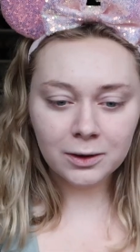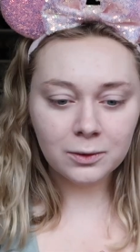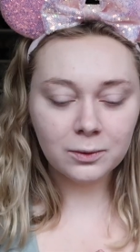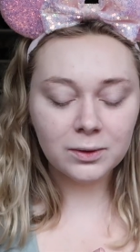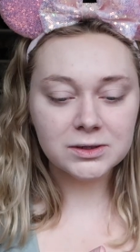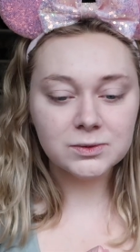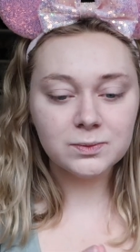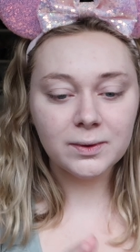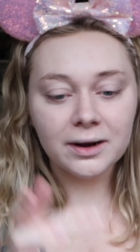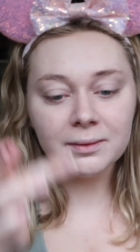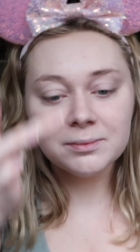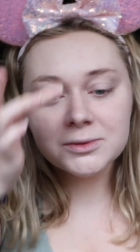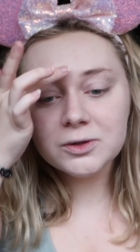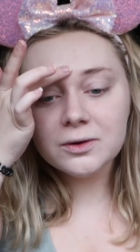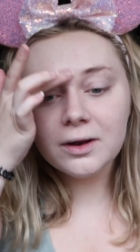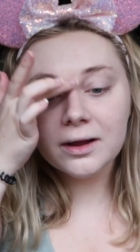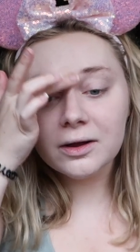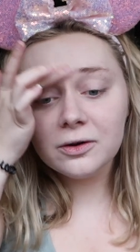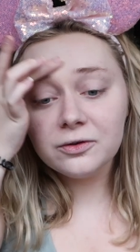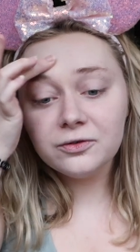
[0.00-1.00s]
Whereas when I'm
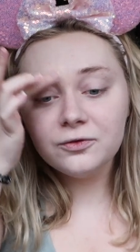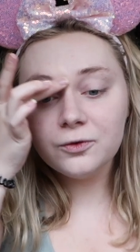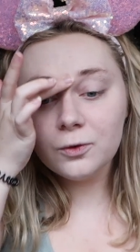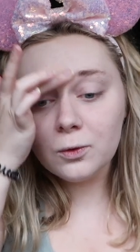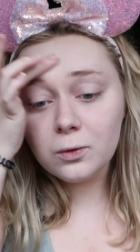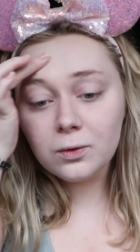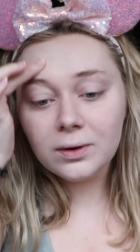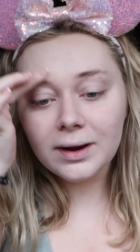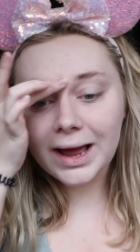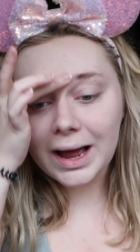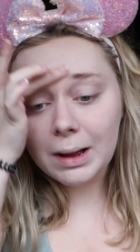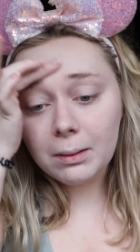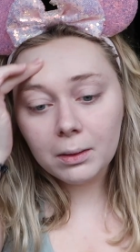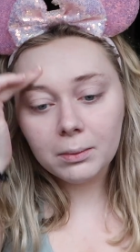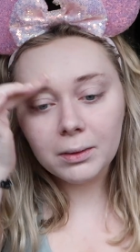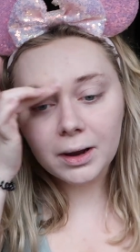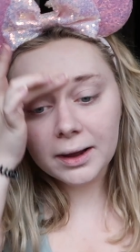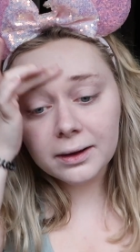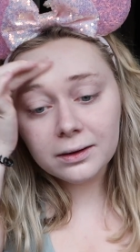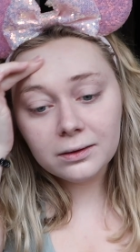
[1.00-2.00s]
doing like a full glow,
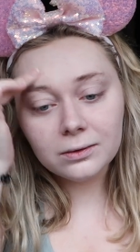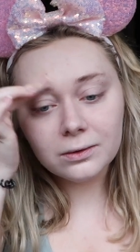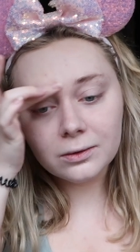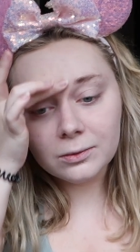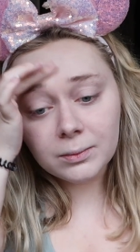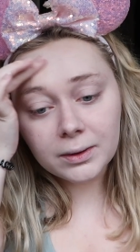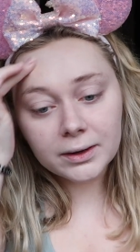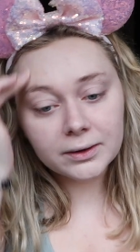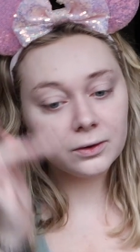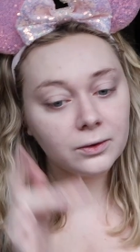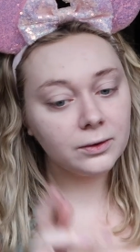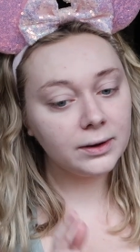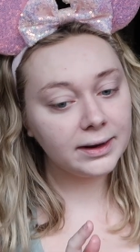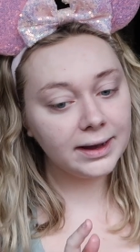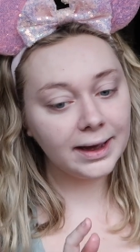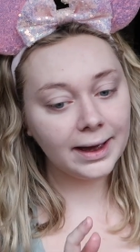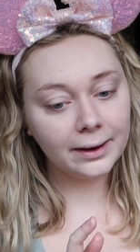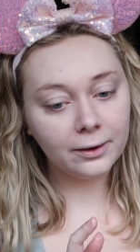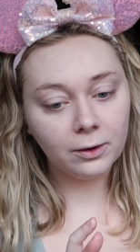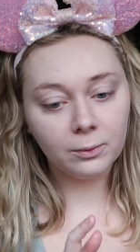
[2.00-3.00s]
I'm like, oh my god, I
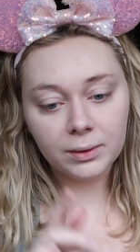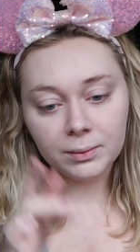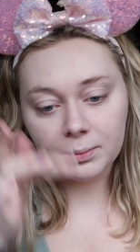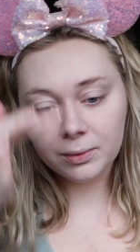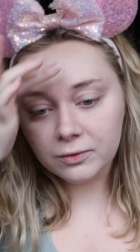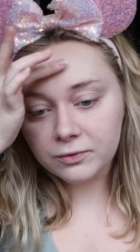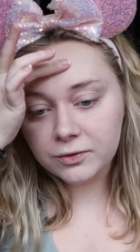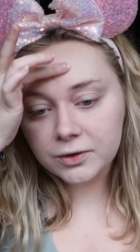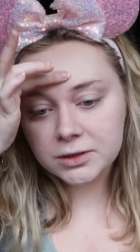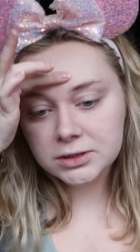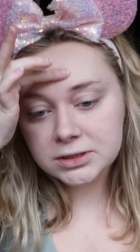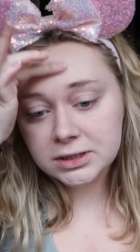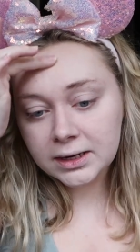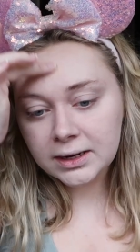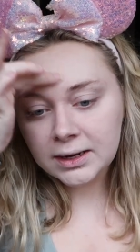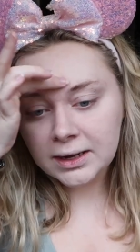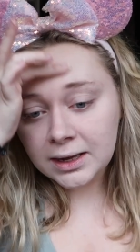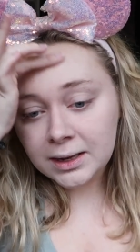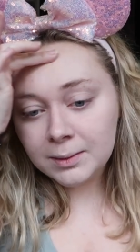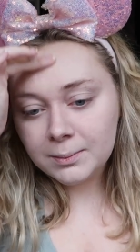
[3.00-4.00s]
cannot be bothered.
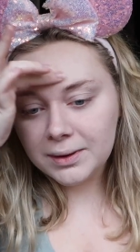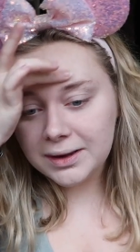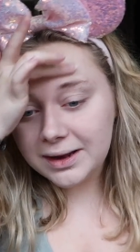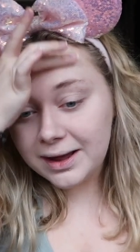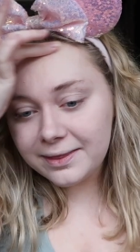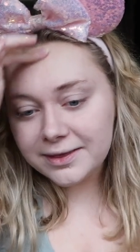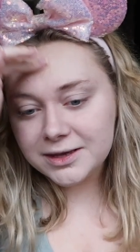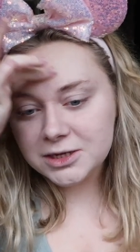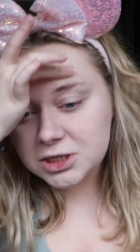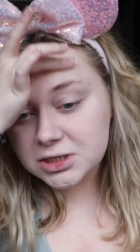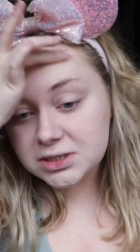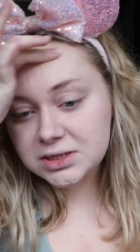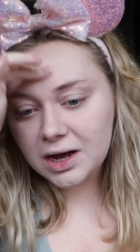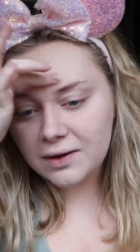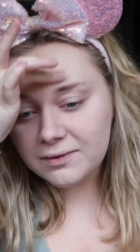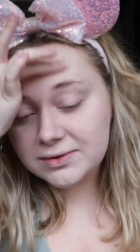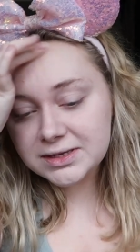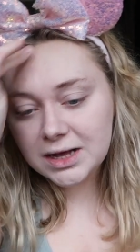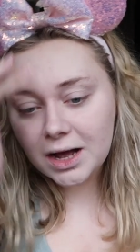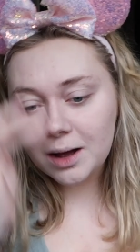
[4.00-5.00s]
But yeah, this just
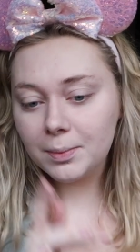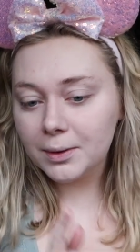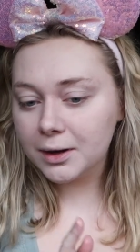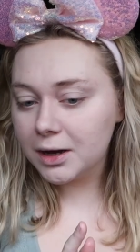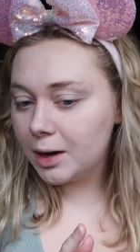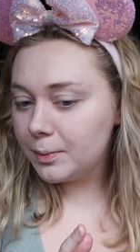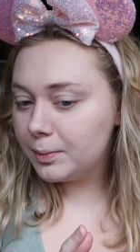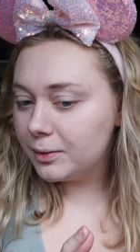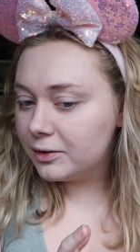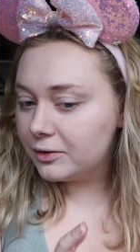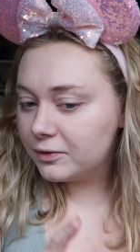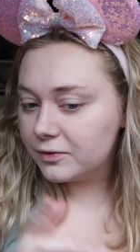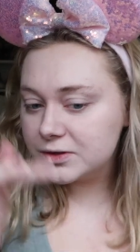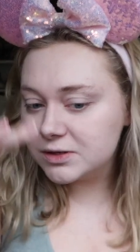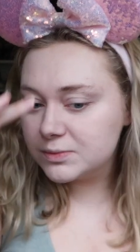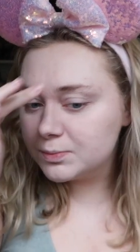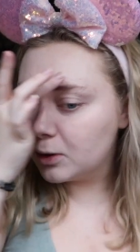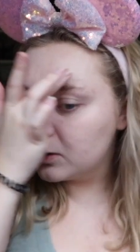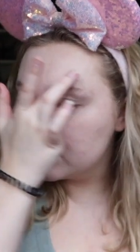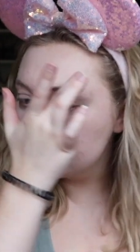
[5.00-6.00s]
covers up a couple of the
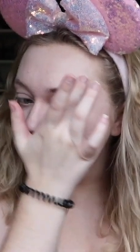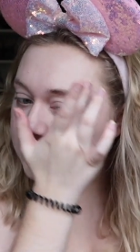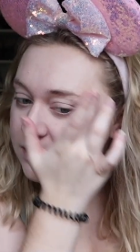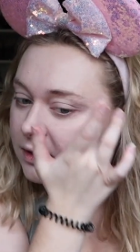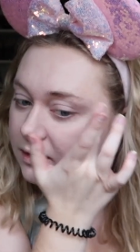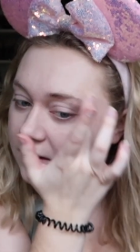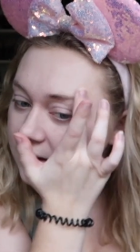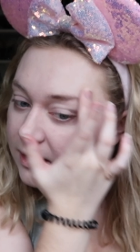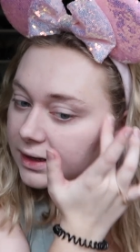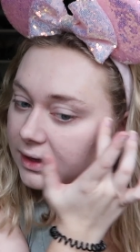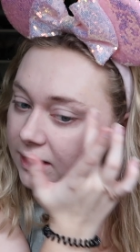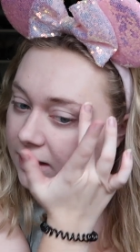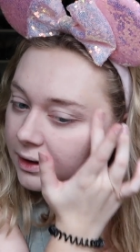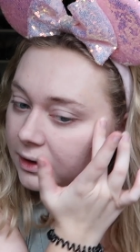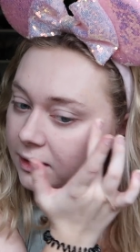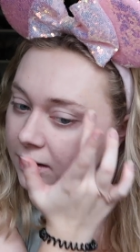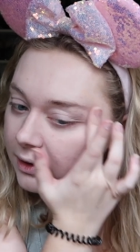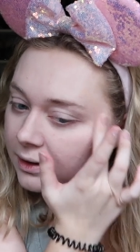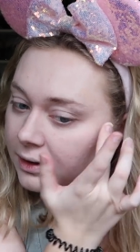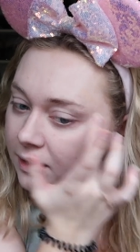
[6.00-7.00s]
spots that the
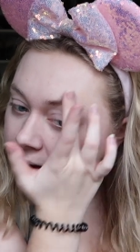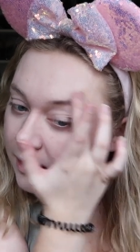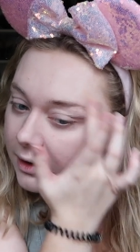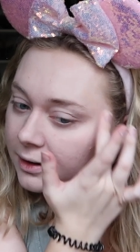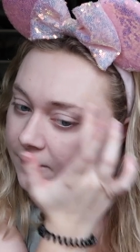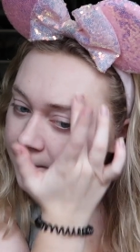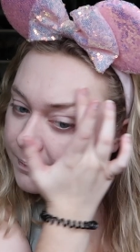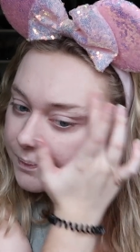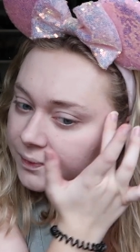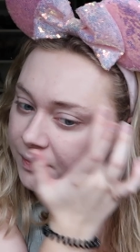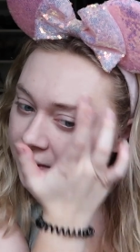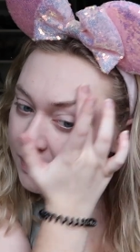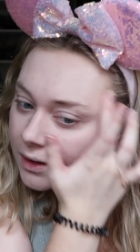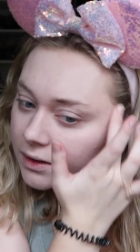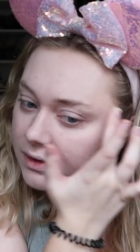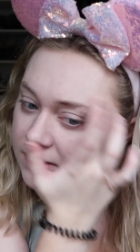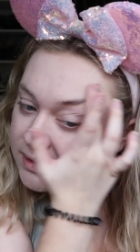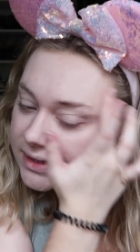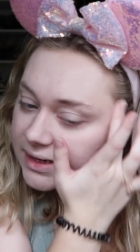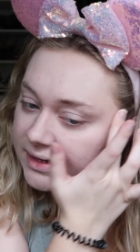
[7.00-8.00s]

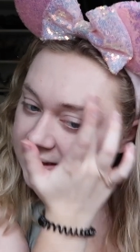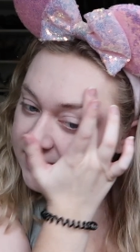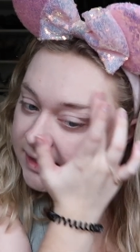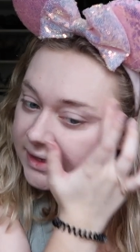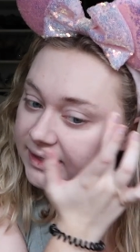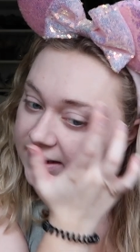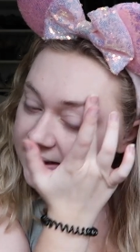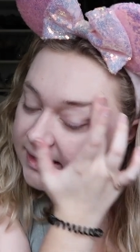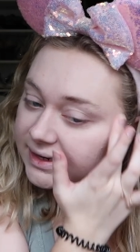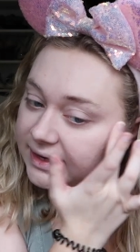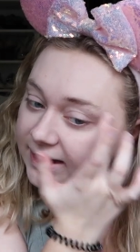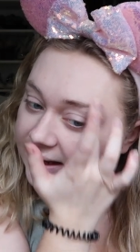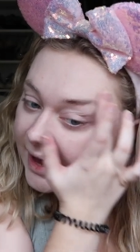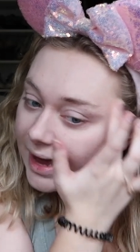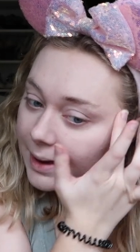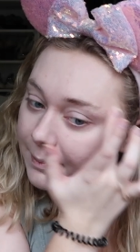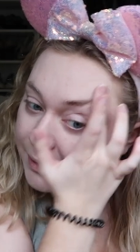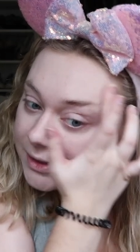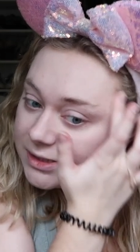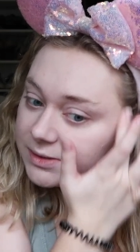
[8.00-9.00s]
skin tint didn't
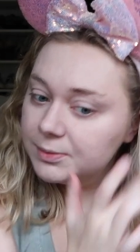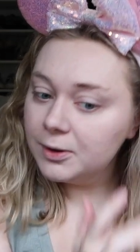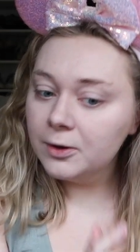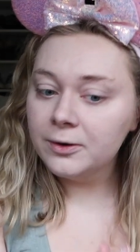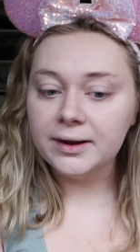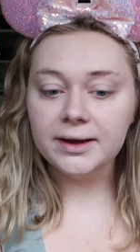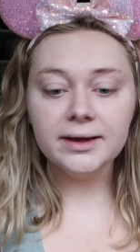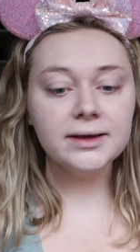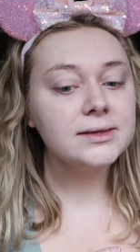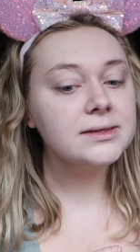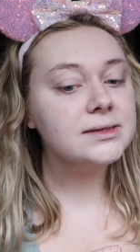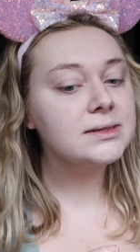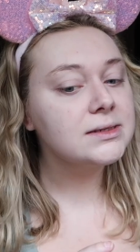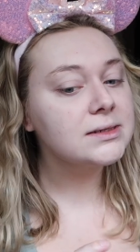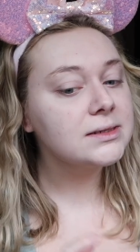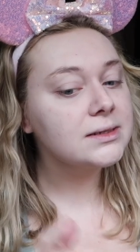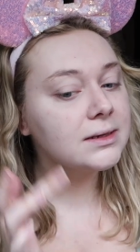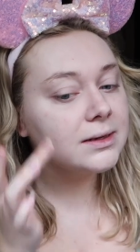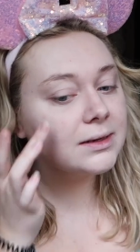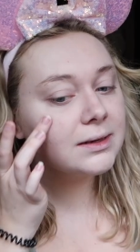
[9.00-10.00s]
get. But to be
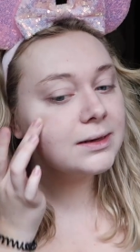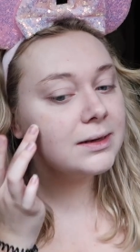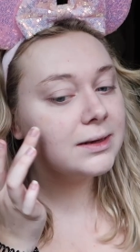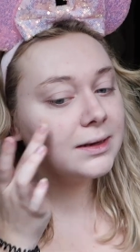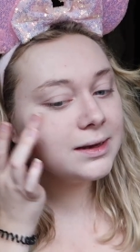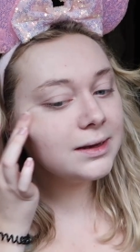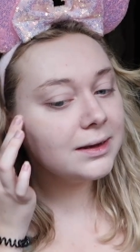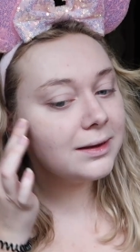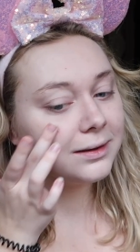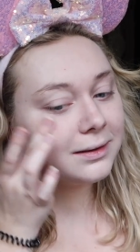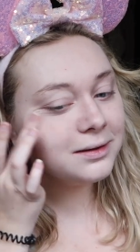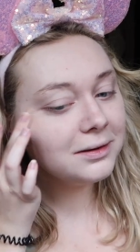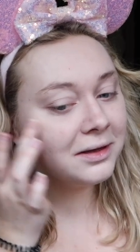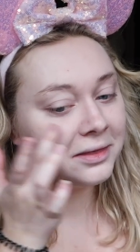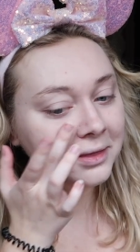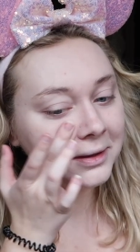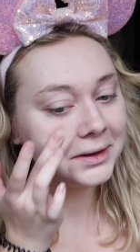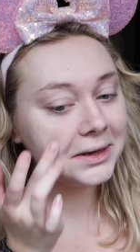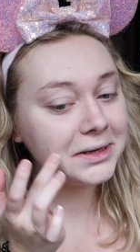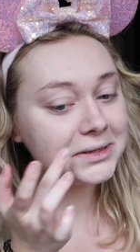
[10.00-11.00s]
honest, I
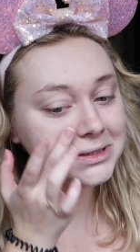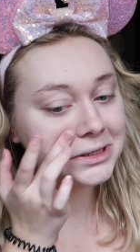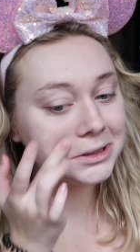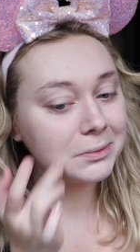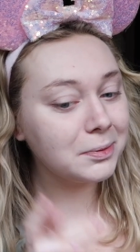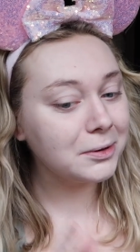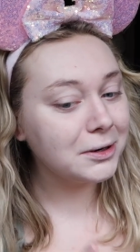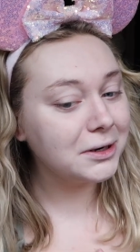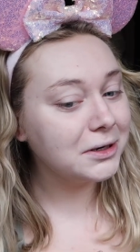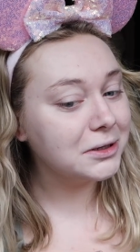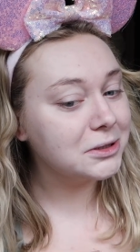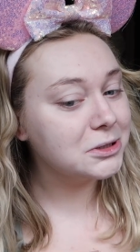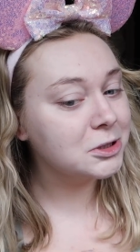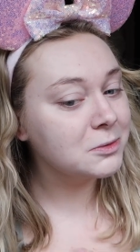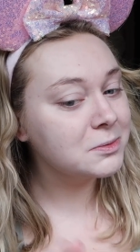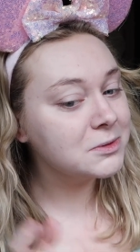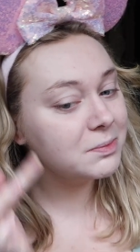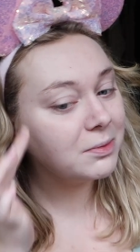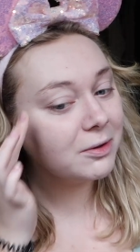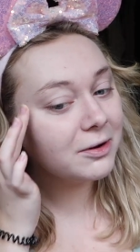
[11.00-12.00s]
think it did a pretty good
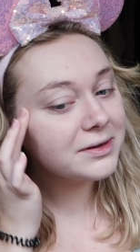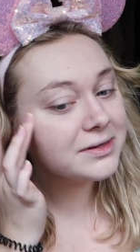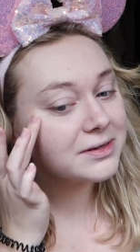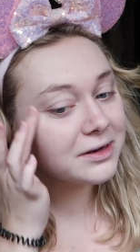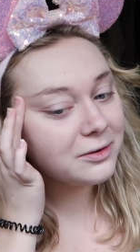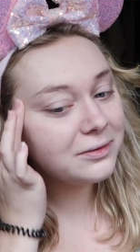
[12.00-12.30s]
job, to be honest. I